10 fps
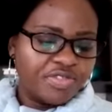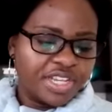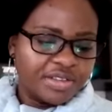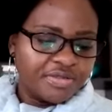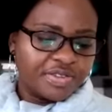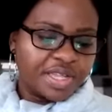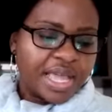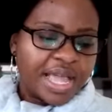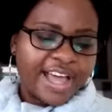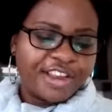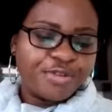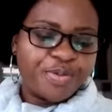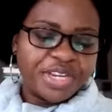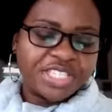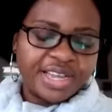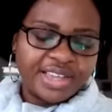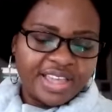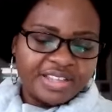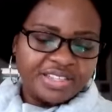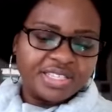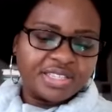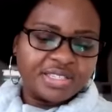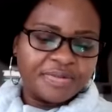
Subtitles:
Nineveh and preach against it,